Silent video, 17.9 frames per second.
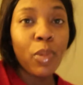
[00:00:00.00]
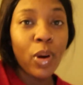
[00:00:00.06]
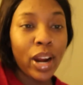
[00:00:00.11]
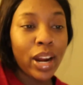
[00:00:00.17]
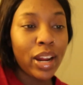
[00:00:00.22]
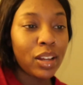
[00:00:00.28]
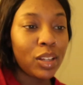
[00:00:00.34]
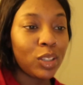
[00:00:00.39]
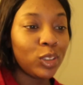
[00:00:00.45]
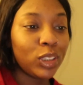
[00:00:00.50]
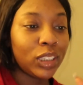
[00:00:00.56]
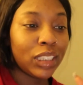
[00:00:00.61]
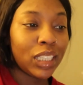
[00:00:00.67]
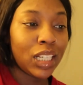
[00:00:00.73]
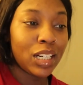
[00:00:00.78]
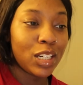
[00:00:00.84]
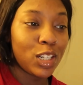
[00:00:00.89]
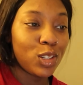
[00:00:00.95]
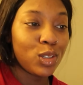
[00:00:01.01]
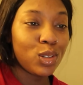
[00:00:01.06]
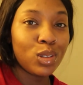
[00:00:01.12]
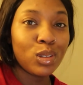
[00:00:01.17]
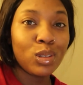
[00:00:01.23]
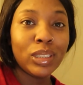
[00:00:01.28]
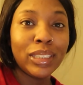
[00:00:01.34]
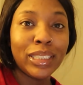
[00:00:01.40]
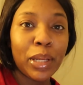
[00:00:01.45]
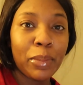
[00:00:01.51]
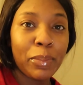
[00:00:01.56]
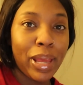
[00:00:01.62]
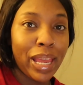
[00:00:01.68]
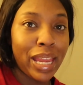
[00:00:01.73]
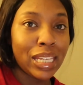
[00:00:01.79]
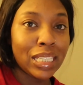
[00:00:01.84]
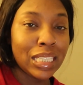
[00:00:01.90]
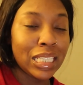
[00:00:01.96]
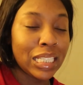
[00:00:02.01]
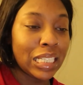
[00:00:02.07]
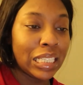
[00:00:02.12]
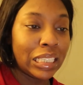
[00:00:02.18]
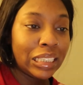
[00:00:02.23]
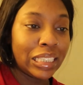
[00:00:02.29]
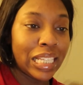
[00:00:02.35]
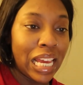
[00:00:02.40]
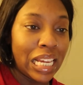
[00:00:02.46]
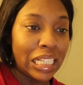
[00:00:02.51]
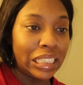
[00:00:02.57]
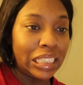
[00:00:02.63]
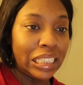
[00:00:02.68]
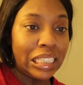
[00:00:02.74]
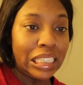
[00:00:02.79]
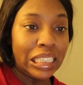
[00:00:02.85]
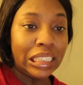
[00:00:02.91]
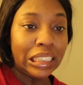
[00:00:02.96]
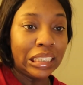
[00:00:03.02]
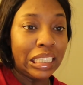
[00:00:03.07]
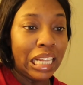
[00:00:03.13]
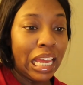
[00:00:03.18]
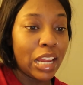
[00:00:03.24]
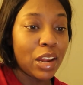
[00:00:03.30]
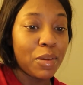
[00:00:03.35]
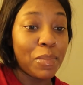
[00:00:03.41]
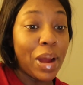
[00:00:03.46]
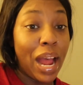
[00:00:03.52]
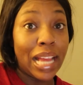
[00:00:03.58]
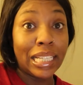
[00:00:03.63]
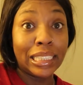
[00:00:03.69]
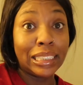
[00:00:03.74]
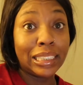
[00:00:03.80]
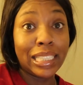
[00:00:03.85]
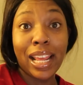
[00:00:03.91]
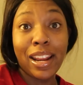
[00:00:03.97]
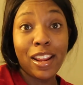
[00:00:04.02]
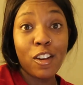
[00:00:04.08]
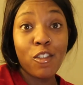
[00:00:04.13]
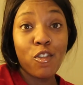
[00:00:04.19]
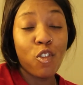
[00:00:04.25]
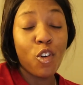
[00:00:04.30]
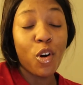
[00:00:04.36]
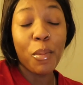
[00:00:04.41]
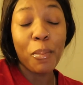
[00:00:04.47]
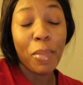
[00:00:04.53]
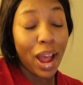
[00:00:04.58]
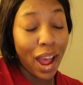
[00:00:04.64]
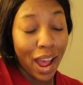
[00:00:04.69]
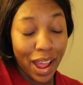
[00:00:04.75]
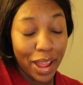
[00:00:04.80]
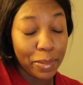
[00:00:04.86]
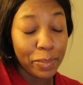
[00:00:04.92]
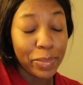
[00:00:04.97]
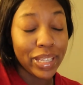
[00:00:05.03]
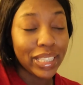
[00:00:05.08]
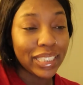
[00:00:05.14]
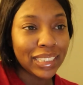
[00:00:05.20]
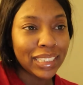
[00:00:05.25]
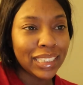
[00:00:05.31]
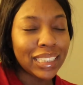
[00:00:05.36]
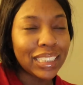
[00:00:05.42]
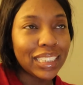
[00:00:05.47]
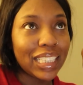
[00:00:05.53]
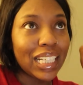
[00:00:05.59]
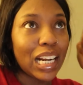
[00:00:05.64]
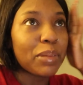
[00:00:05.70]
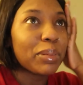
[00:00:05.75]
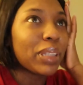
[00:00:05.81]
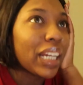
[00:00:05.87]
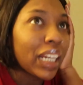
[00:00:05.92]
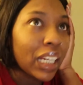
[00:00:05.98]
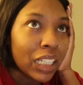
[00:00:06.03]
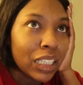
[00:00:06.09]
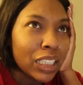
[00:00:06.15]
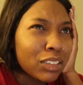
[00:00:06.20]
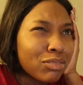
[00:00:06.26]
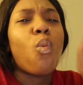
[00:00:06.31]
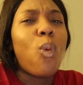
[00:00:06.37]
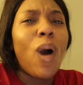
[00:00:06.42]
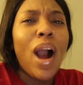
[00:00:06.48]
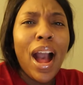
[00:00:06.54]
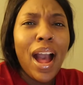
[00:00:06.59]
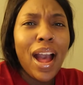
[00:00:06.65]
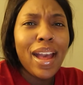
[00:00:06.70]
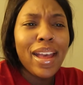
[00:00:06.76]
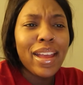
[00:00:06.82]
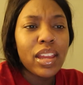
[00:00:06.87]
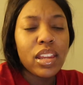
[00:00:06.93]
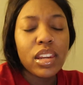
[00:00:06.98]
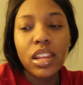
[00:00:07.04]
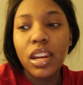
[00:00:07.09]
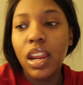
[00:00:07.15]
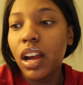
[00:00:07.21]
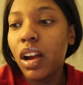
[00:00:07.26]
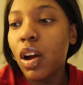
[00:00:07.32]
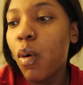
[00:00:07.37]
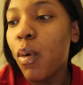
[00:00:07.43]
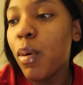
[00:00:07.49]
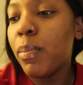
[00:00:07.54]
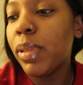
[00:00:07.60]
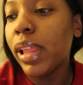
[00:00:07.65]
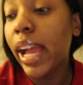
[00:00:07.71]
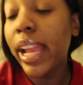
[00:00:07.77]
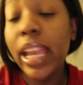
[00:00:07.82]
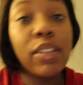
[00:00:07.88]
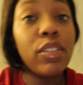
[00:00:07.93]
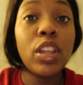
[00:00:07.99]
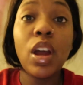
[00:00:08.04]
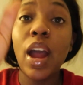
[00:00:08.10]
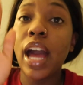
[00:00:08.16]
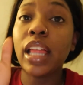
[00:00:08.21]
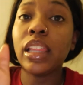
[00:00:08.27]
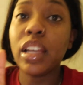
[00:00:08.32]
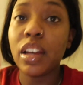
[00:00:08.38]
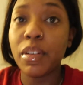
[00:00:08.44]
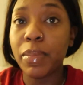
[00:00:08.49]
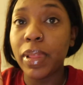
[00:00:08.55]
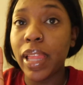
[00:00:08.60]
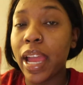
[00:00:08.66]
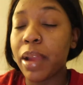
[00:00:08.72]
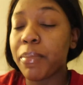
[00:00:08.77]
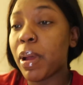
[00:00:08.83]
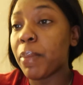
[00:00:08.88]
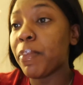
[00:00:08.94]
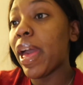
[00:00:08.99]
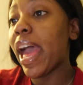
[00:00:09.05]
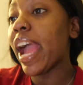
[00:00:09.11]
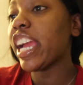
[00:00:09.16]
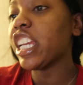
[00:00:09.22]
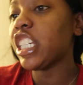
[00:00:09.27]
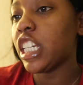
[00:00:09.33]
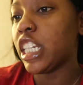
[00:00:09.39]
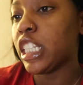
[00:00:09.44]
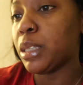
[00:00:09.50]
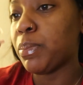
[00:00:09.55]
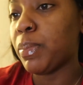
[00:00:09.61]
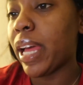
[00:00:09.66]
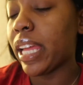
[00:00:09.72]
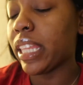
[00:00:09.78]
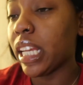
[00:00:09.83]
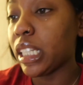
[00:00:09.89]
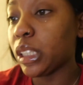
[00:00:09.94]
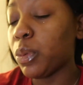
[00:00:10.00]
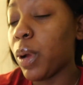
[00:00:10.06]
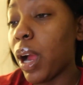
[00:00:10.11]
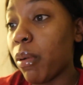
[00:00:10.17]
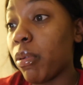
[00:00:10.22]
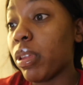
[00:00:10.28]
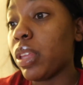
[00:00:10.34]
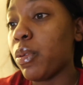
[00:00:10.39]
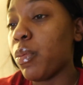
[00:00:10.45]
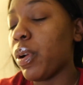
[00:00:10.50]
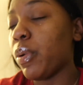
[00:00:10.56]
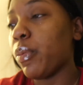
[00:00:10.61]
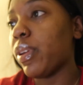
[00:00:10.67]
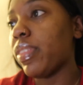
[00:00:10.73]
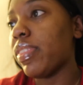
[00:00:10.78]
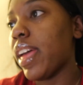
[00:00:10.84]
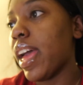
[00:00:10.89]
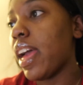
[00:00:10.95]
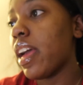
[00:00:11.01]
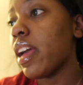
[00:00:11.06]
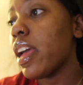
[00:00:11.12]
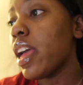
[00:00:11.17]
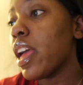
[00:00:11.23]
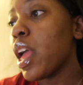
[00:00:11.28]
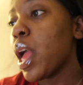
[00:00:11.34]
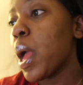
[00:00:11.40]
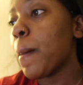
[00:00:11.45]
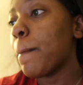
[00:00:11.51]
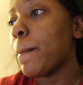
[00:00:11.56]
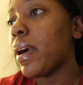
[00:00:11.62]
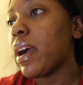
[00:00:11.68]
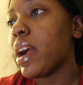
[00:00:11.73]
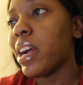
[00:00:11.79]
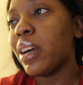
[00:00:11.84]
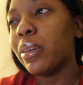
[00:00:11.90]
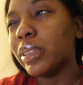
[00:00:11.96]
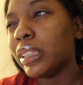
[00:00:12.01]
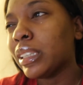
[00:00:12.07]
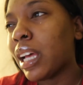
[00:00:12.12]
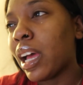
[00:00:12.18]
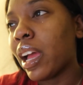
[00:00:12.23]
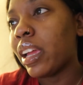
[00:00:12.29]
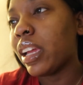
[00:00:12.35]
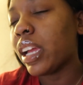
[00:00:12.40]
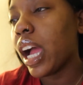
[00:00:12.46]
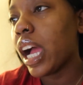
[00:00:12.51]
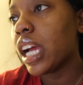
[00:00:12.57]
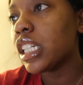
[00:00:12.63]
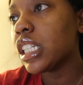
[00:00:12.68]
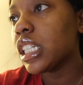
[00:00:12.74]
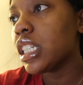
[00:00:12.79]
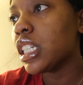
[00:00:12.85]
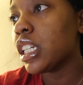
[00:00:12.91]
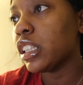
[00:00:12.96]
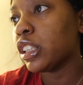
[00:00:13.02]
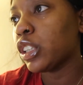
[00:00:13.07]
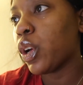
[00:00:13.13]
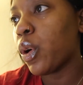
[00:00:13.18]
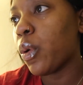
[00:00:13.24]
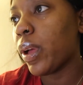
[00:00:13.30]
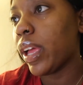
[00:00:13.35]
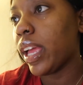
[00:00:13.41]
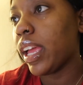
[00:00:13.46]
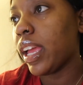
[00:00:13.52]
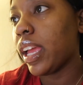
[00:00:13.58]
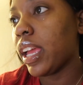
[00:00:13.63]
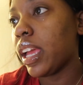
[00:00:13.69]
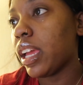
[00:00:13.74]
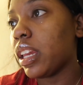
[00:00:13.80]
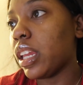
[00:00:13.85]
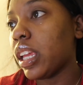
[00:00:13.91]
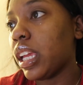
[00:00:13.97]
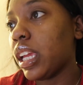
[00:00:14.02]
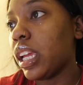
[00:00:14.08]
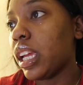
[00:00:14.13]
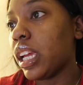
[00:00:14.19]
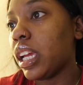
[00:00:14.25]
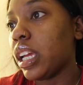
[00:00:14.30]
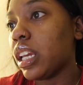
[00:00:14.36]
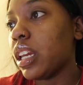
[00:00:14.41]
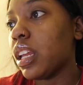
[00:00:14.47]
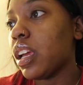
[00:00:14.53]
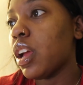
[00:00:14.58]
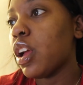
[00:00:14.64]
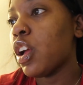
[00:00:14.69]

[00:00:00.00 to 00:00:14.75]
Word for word: browns, nudes, beiges, that's just like my aesthetic for my business. And I'm like, why did I go with black? Even though I love black, my packaging is black. That's why I really went with that. But I was like, I should just go ahead and